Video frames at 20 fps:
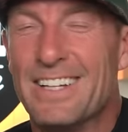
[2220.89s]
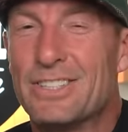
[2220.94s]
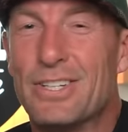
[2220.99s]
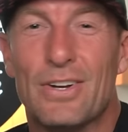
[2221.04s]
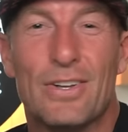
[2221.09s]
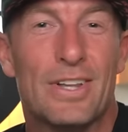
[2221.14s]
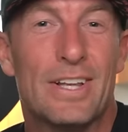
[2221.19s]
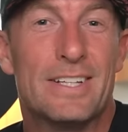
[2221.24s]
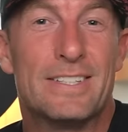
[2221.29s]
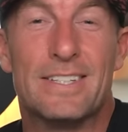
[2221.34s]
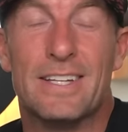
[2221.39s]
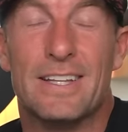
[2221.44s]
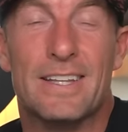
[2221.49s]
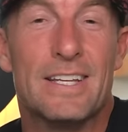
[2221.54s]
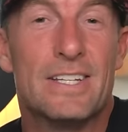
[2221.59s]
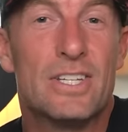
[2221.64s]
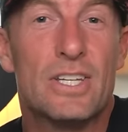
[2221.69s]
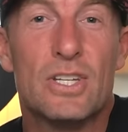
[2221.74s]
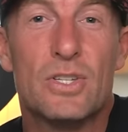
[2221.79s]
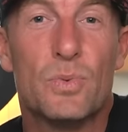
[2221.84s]
So listen,
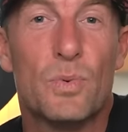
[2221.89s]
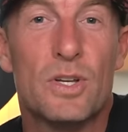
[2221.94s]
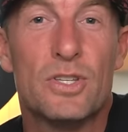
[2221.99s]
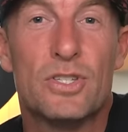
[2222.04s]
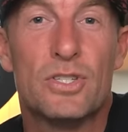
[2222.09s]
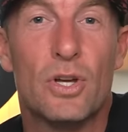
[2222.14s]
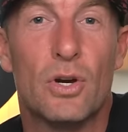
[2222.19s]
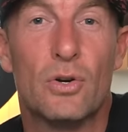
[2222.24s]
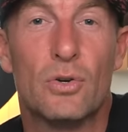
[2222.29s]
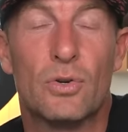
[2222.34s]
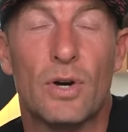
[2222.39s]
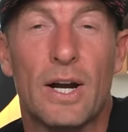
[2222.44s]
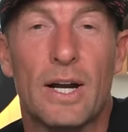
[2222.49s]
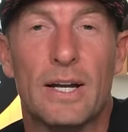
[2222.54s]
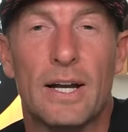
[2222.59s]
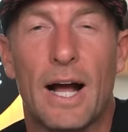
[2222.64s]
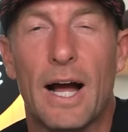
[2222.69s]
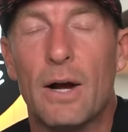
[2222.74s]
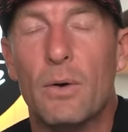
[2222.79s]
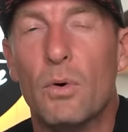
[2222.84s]
this is what's so
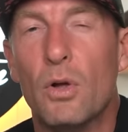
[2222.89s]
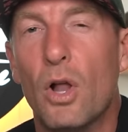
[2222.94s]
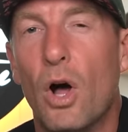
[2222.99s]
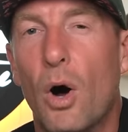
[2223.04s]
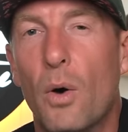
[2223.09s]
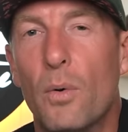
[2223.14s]
great. I will